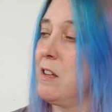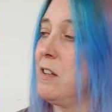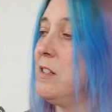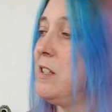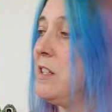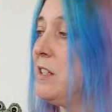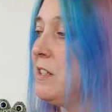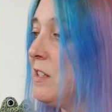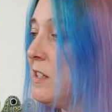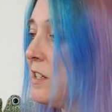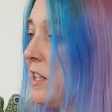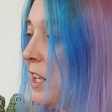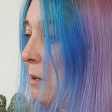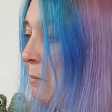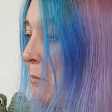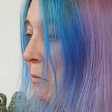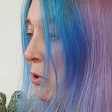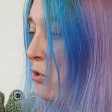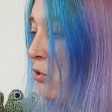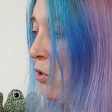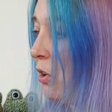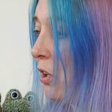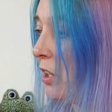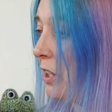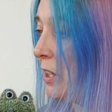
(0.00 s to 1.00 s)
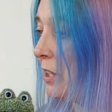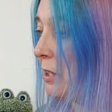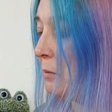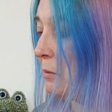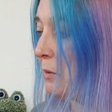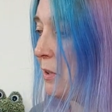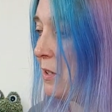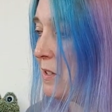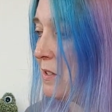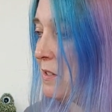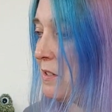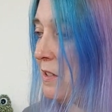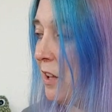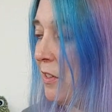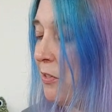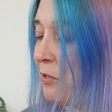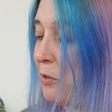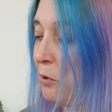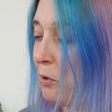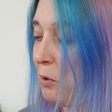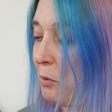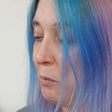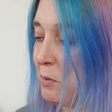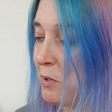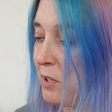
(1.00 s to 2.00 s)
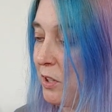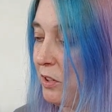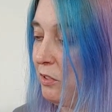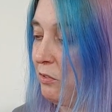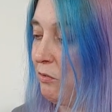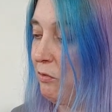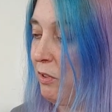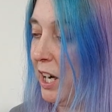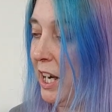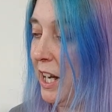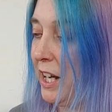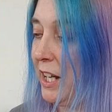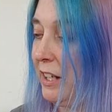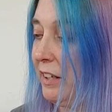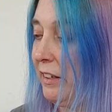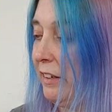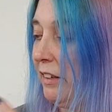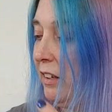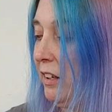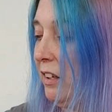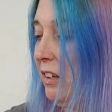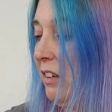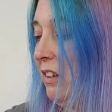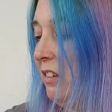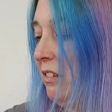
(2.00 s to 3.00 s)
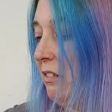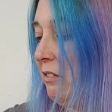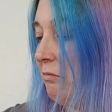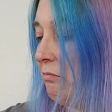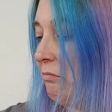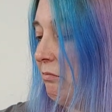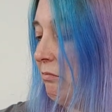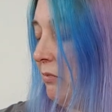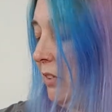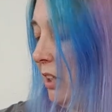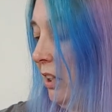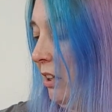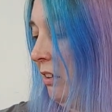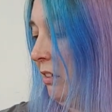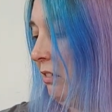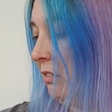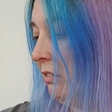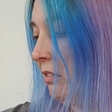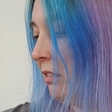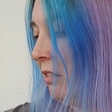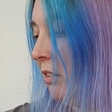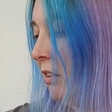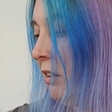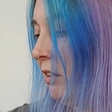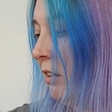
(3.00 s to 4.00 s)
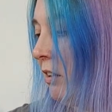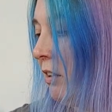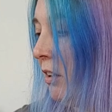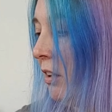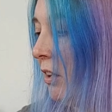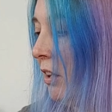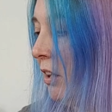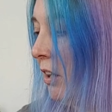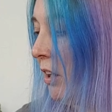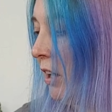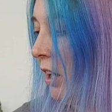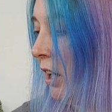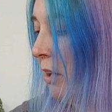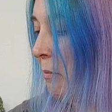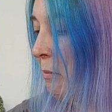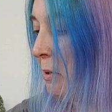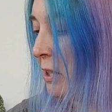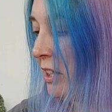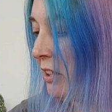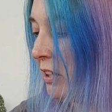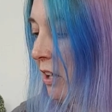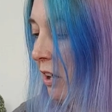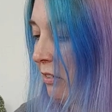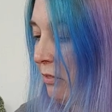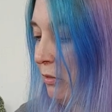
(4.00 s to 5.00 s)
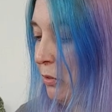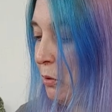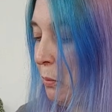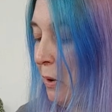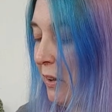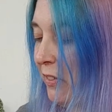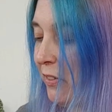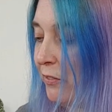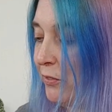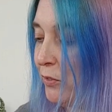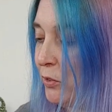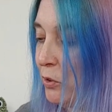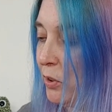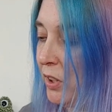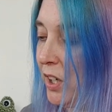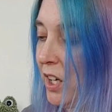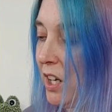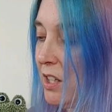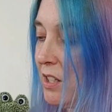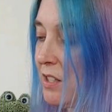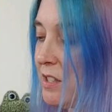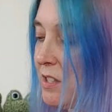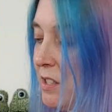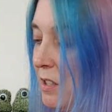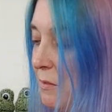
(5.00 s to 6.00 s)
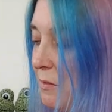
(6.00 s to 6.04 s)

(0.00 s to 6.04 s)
I didn't take my trolley because I thought it was going to rain. Well, I mean, the weather forecast,